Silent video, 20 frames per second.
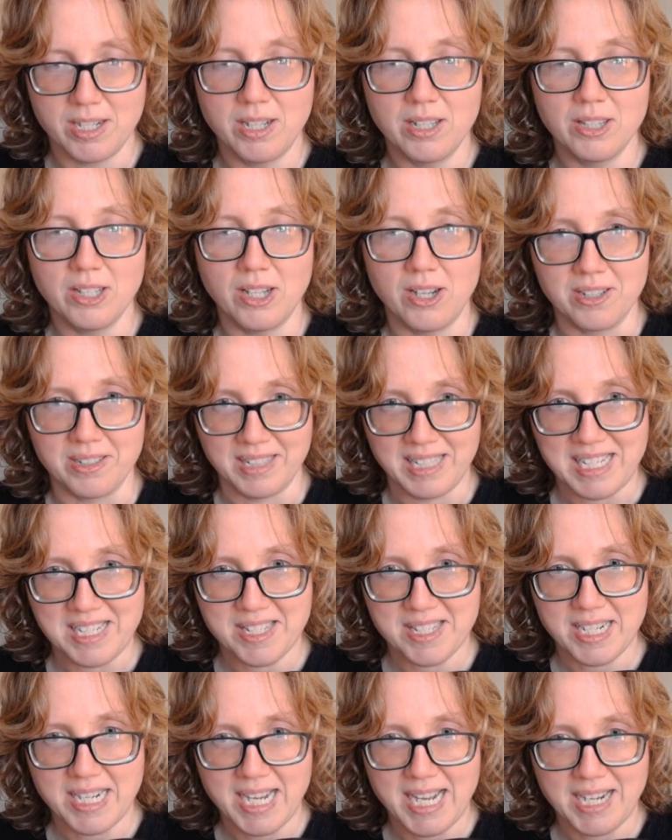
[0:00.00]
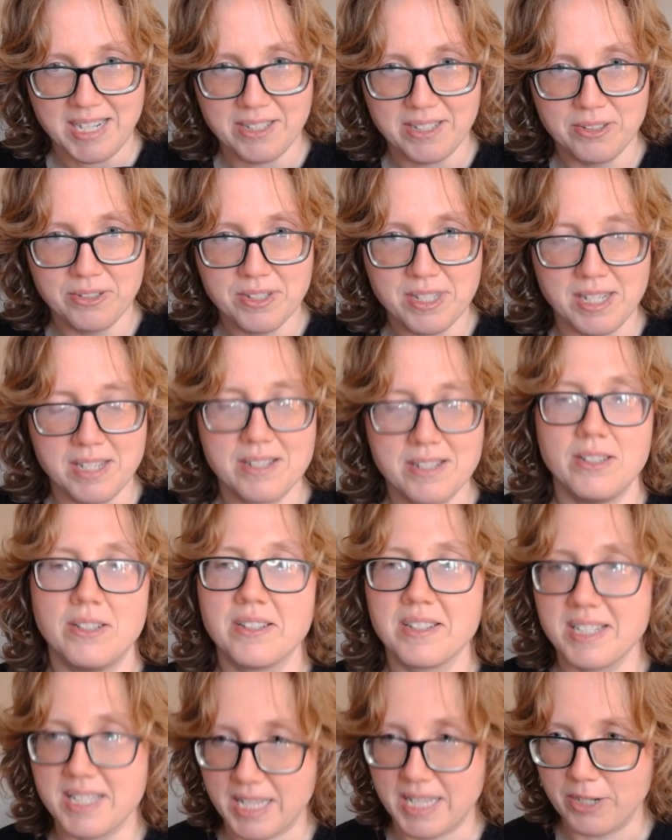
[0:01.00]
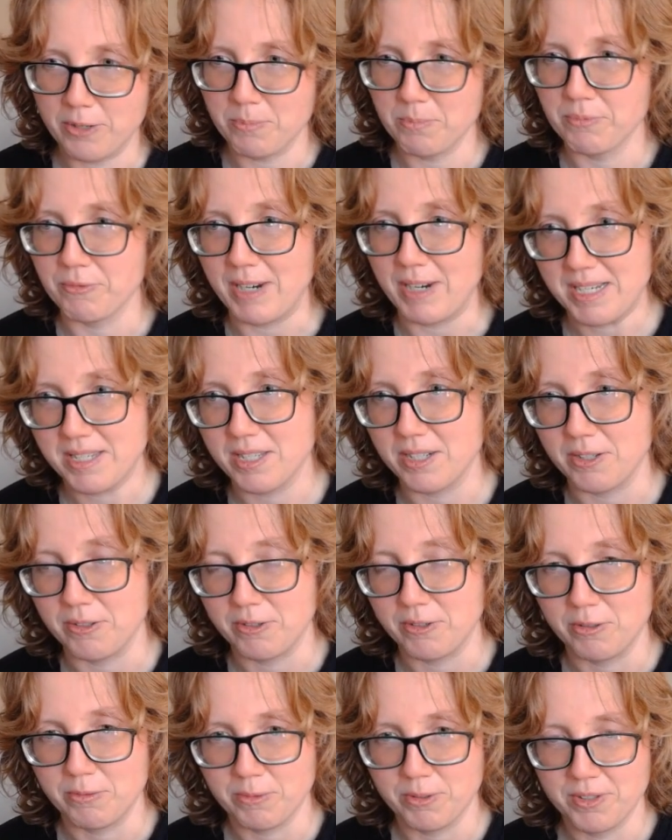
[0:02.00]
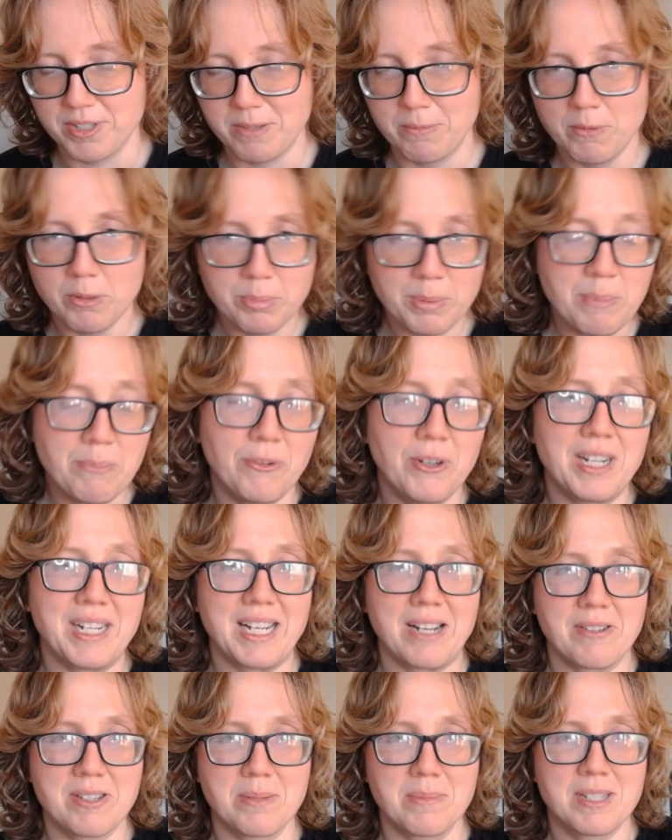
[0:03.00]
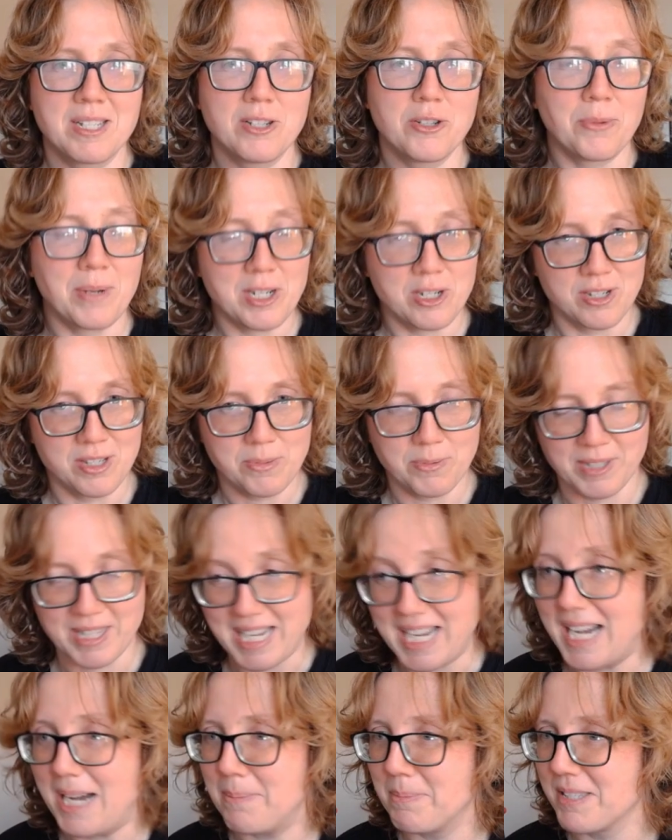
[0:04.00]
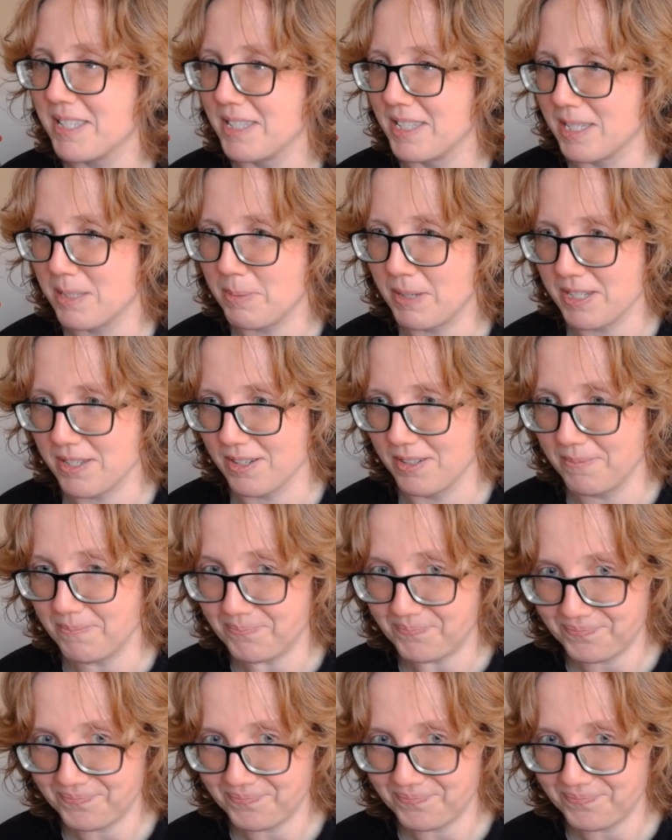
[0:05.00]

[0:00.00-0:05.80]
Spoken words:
along these diagonals as long as they don't break Sudoku rules. And we'll be pointing out some situations where that happens in this puzzle.